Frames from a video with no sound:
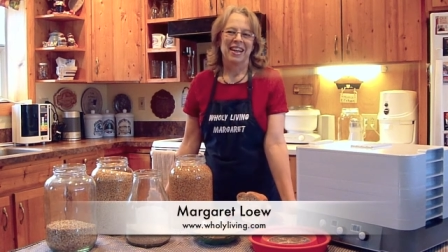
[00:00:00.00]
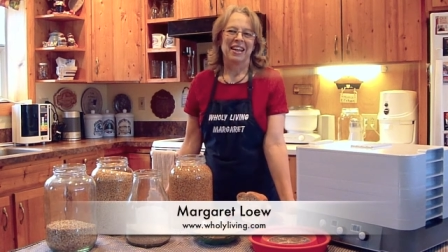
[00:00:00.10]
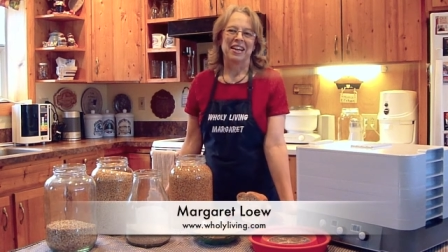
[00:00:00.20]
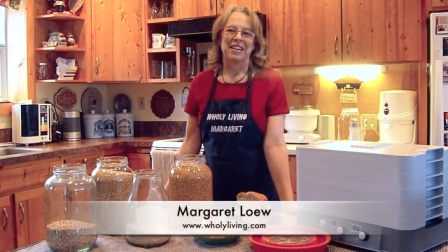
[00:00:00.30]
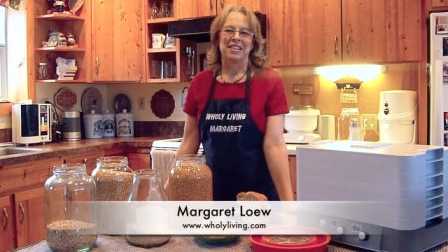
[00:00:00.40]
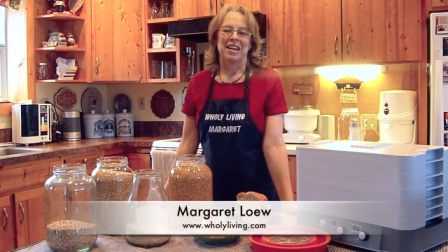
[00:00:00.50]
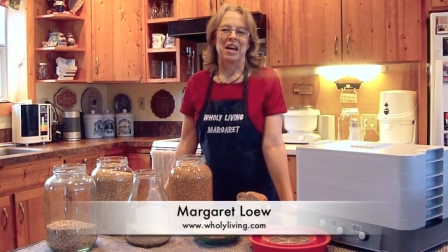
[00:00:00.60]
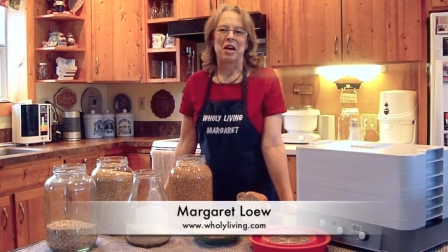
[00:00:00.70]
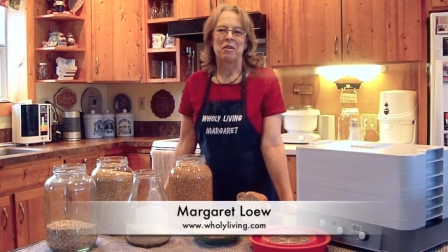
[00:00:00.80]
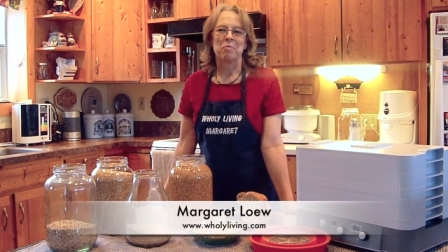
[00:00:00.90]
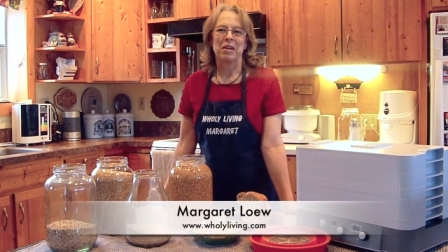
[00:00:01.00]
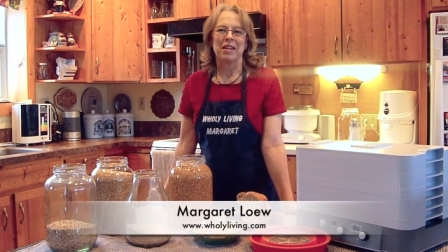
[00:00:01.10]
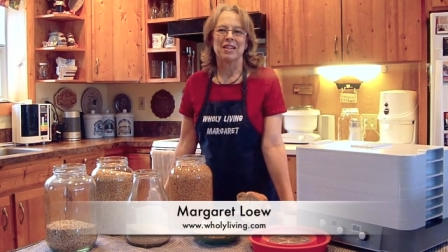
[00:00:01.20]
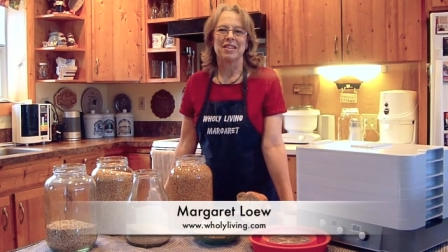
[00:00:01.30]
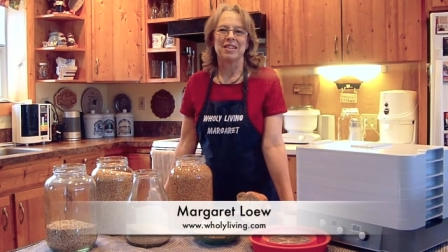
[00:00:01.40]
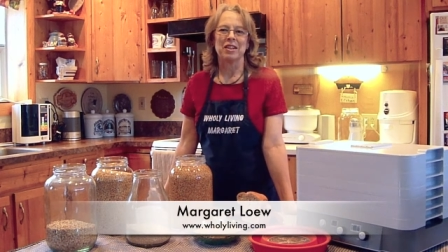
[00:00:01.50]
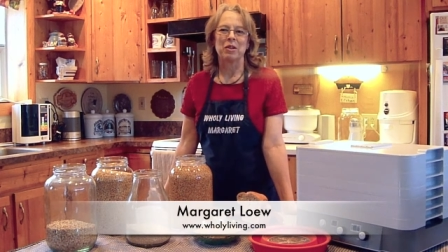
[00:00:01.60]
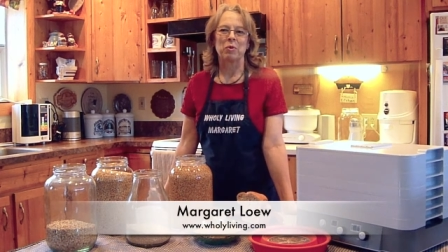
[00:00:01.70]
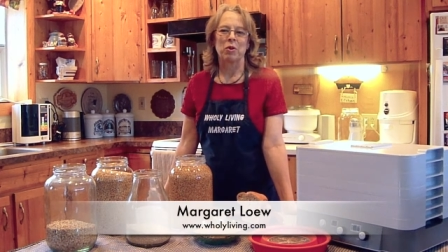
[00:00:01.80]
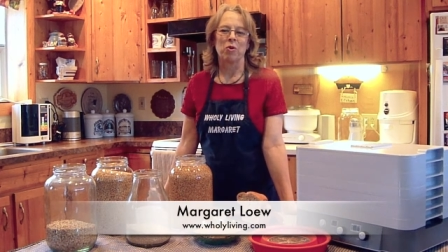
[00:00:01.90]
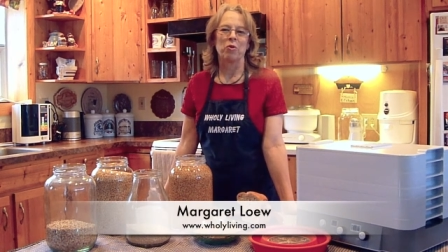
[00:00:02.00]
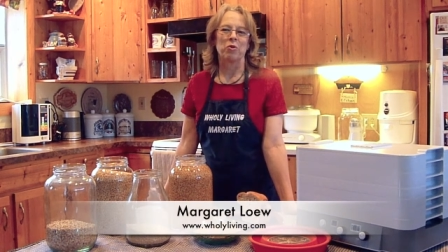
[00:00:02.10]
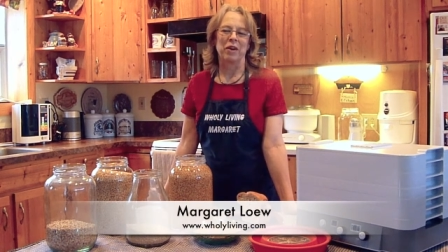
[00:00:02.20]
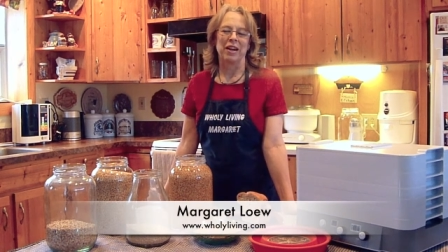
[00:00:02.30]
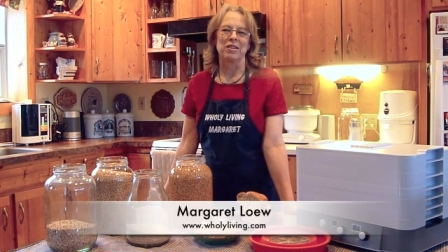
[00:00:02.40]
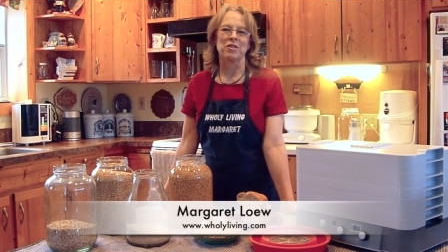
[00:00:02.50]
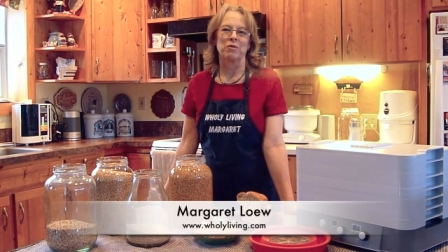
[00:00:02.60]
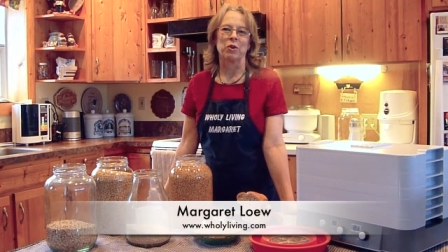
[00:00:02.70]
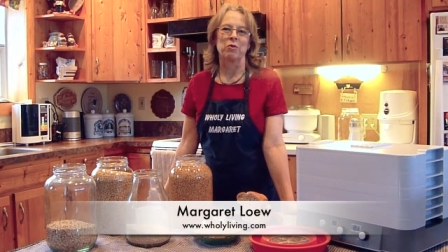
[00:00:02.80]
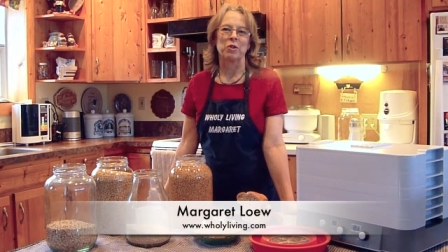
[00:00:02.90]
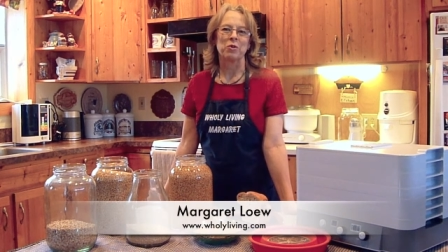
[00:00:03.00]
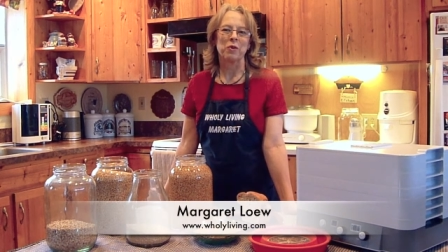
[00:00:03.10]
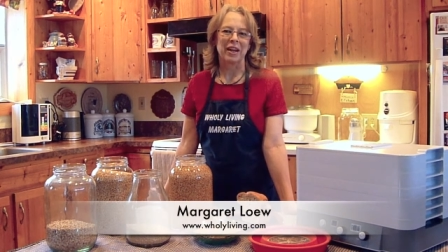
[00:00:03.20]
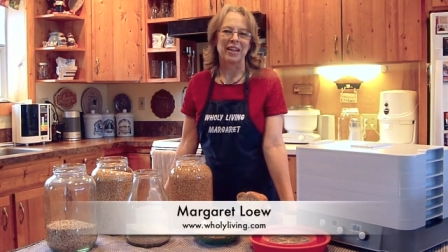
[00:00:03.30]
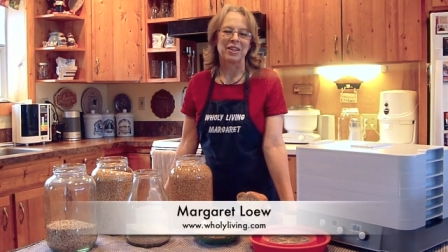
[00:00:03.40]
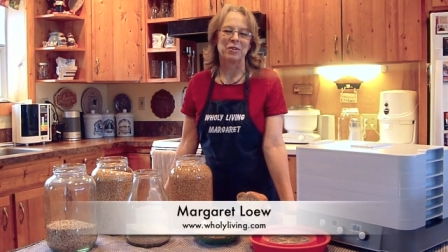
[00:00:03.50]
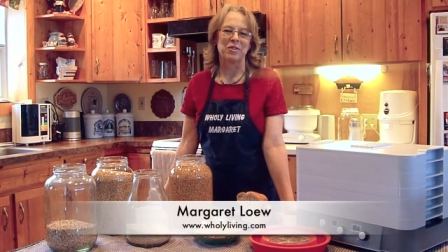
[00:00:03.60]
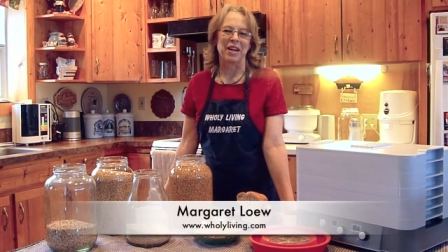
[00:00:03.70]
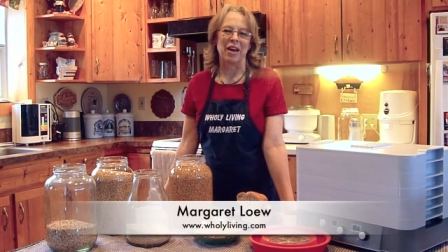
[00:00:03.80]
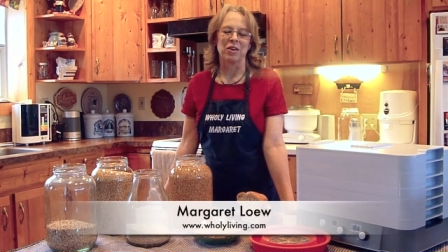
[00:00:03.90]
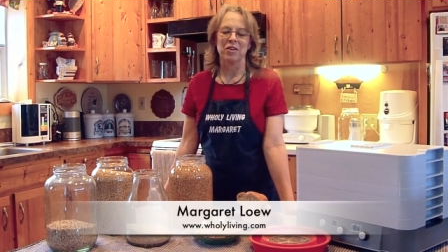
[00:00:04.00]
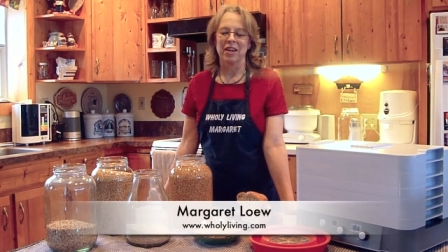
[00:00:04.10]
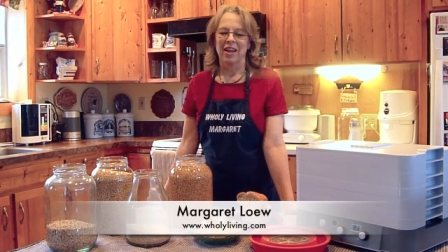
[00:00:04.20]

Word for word: and uh, I've been dealing with whole grains for over 20 years now.